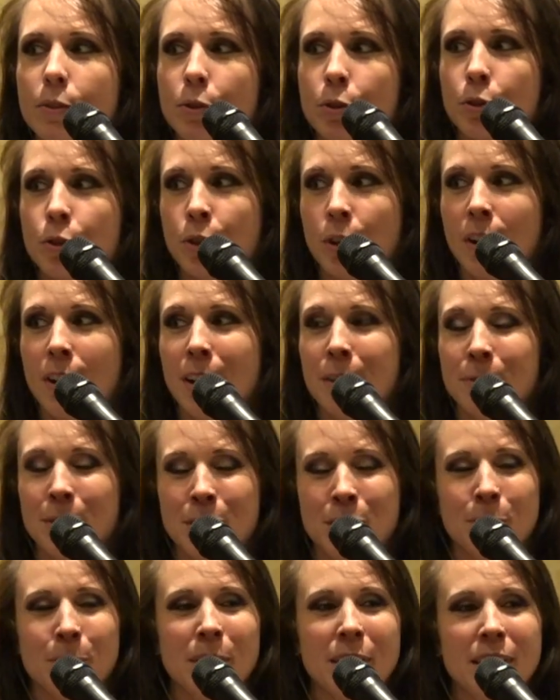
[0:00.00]
Sean
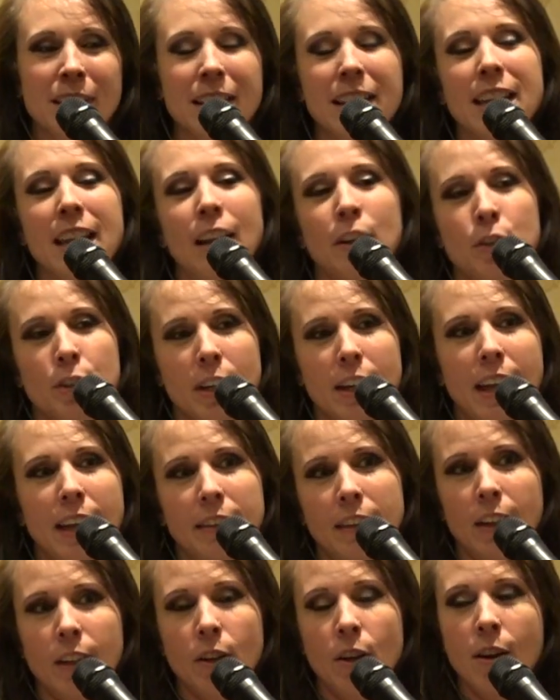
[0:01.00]
was the one he actually
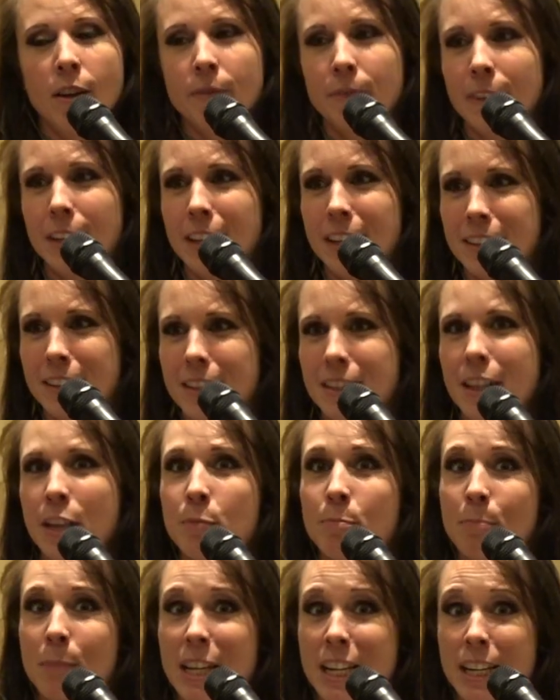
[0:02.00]
had the confidence
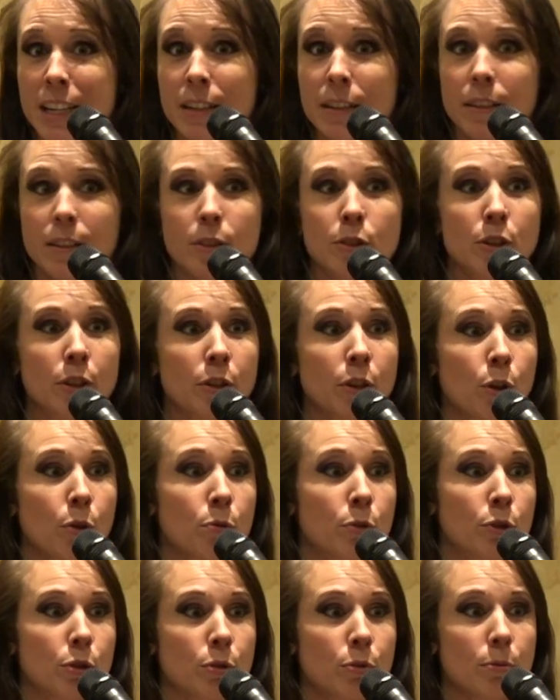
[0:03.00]
in me to
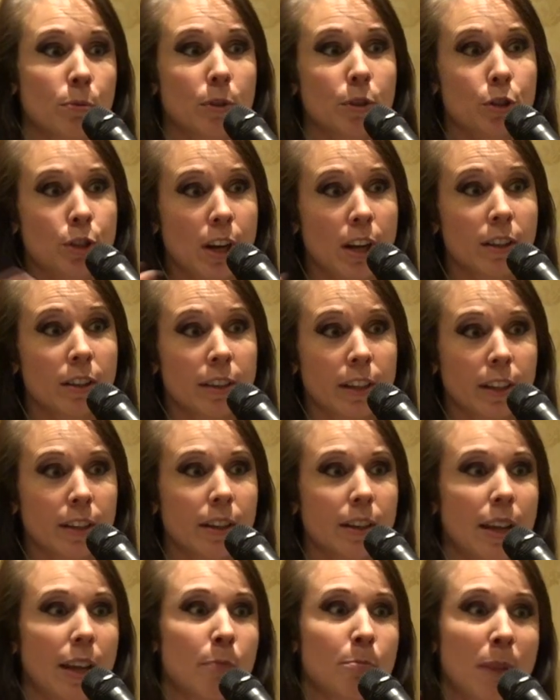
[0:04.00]
go to Sheldon
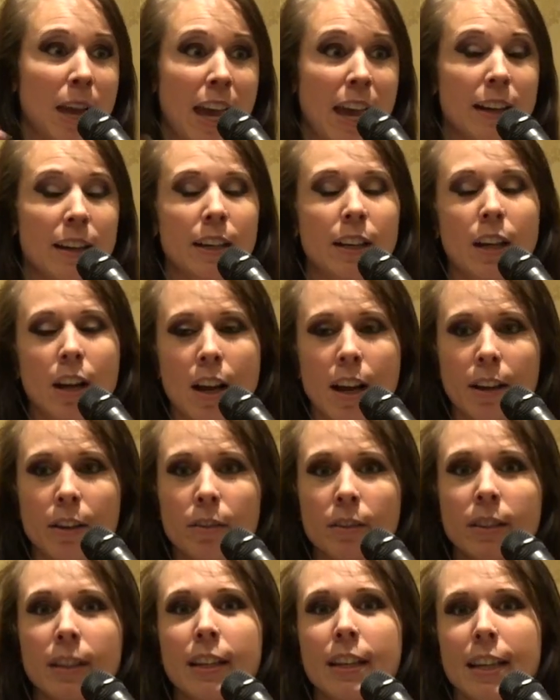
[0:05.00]
and Matt and Kyle
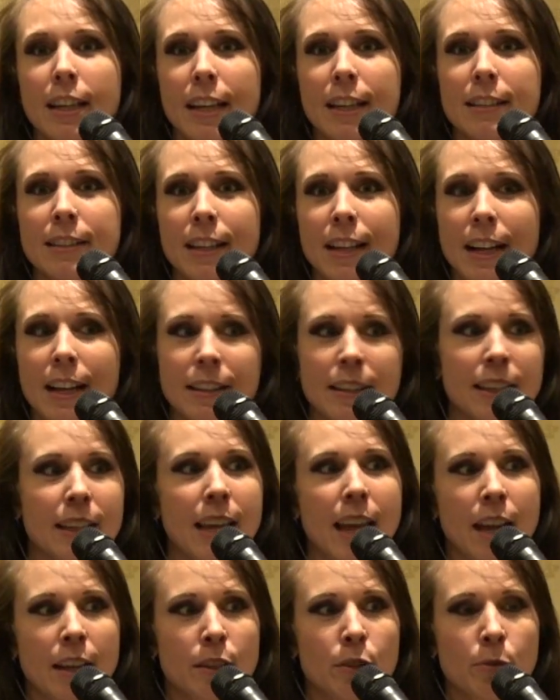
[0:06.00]
and say, I think
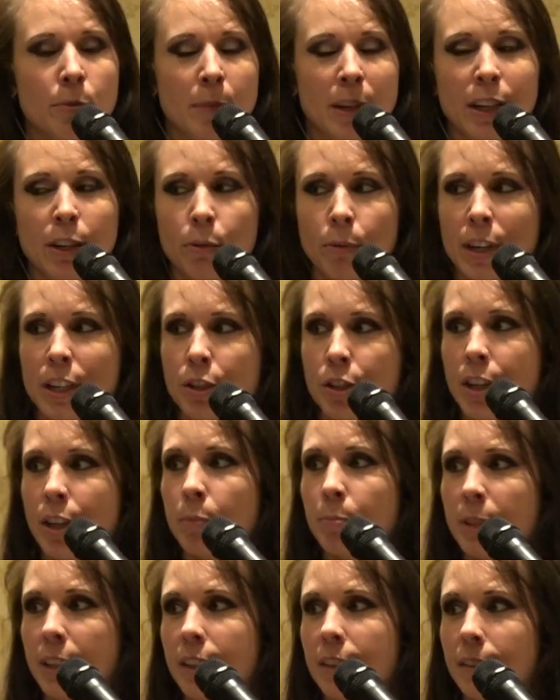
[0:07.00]
Kathy would make a great
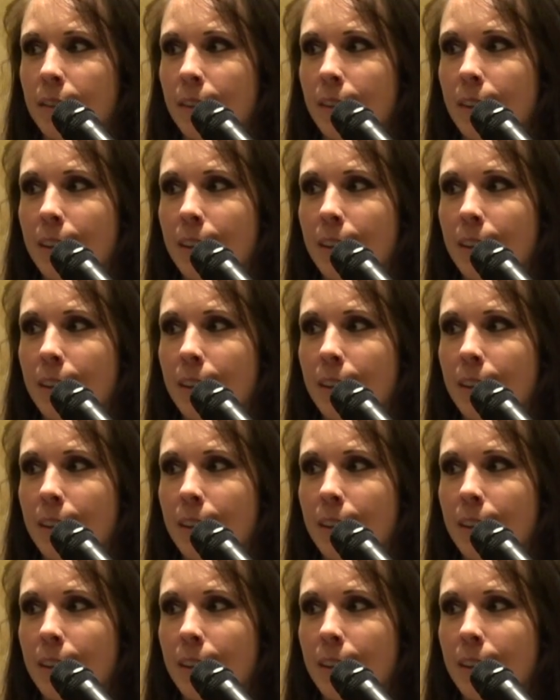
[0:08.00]
champion.